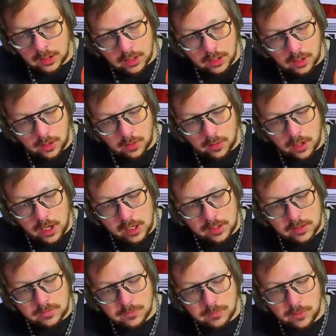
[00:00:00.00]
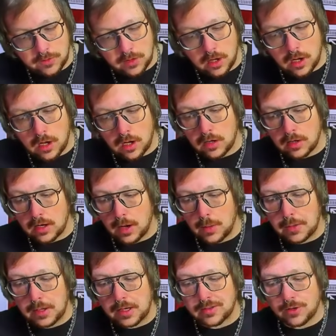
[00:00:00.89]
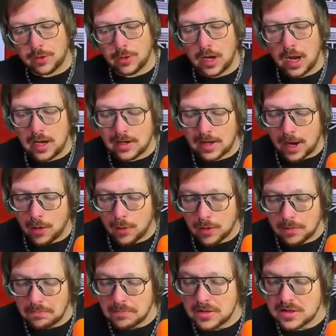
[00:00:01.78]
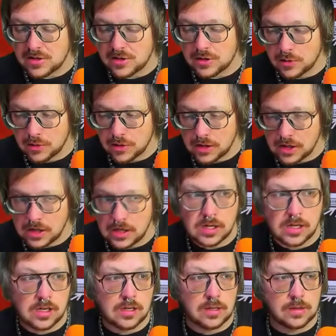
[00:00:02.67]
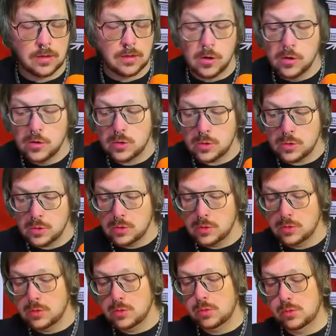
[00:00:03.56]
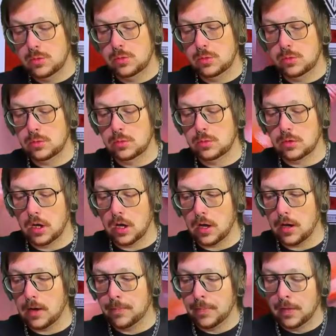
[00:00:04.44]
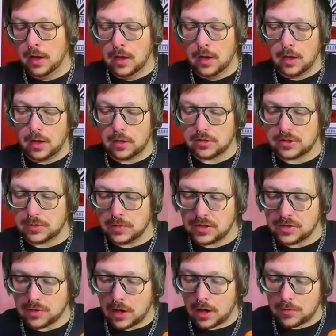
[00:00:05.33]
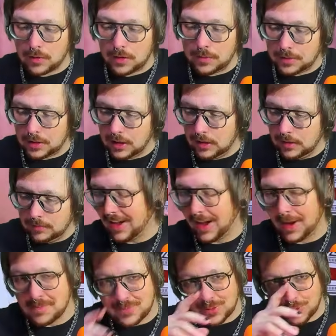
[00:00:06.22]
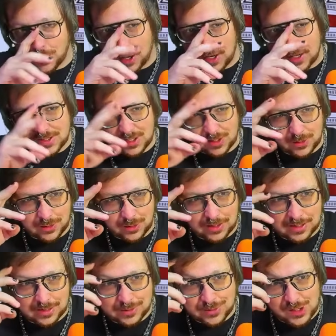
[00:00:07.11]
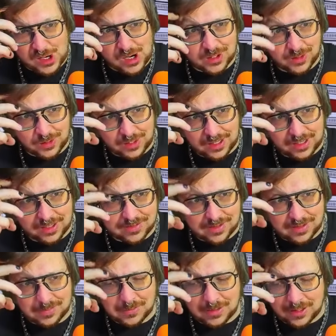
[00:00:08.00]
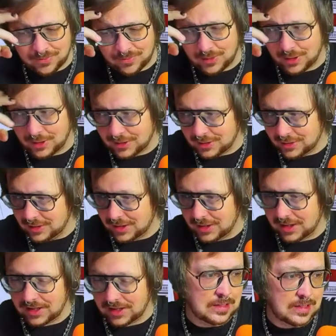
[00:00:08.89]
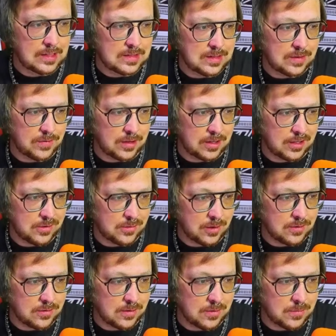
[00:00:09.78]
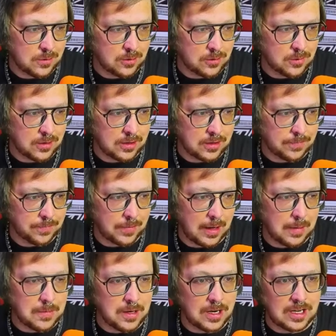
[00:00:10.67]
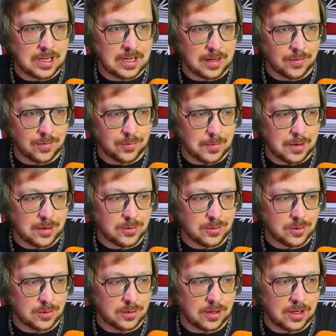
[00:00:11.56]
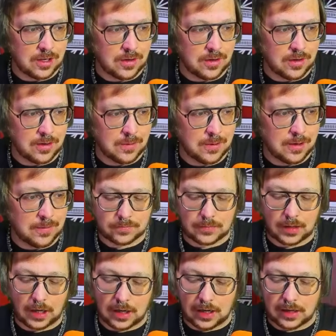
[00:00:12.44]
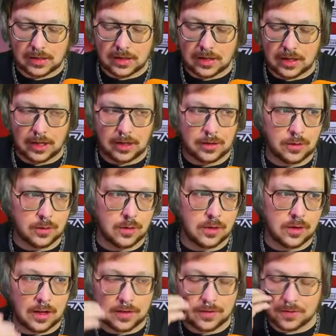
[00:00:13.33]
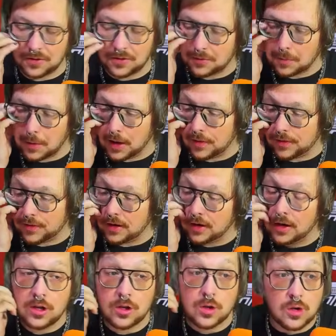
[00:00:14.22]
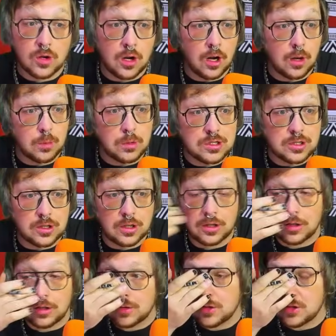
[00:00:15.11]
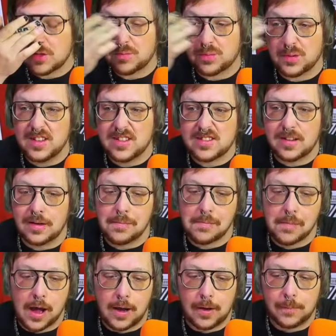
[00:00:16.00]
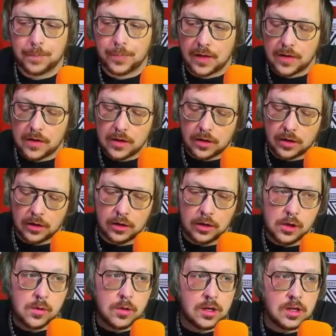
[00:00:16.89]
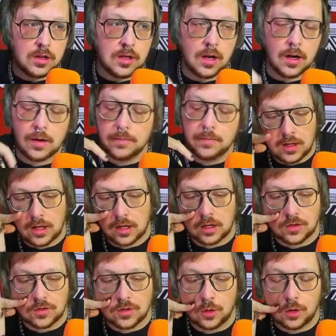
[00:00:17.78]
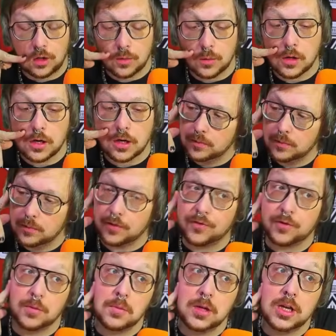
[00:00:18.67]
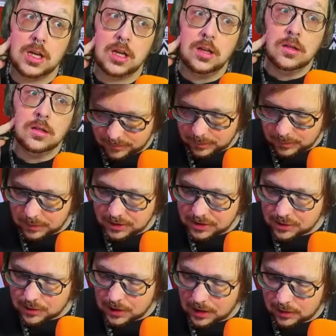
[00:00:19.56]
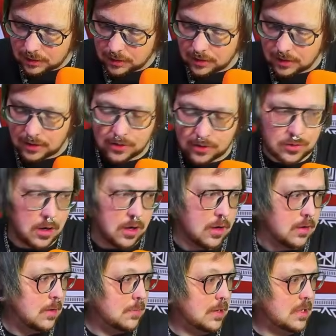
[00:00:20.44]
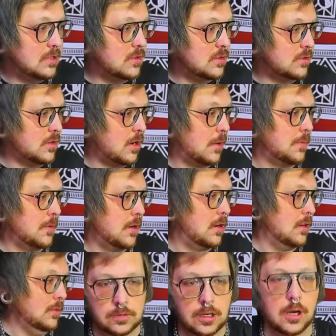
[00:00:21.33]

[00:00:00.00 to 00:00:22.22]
All right, moving on. Now we get to create our mystery. Ooh, yeah. Should we draw Ripley? I'm trying to learn how to draw, you guys, and I'm not very good at it. Let's see if I can draw something real quick. I'm going to need it for my journal later anyway. I like that they include a nice little spot there. What you could do is just print something out, and then you could glue it in there. It could totally work. But for me, we want to try to learn how to draw. Pencil sharpener.